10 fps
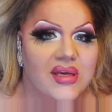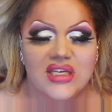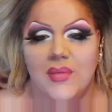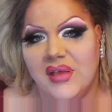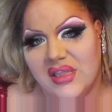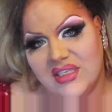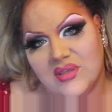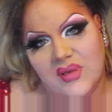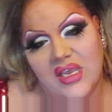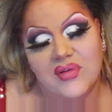My topic
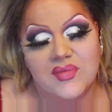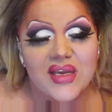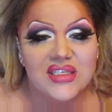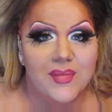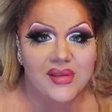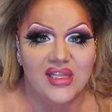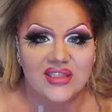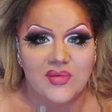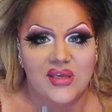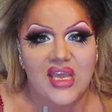last week, it was my topic
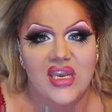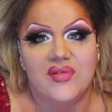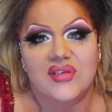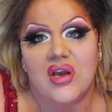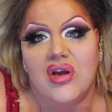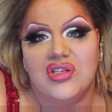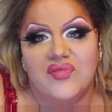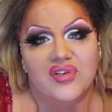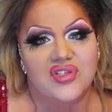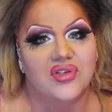last week, and it was
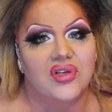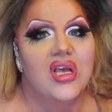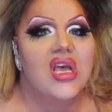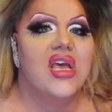controversial.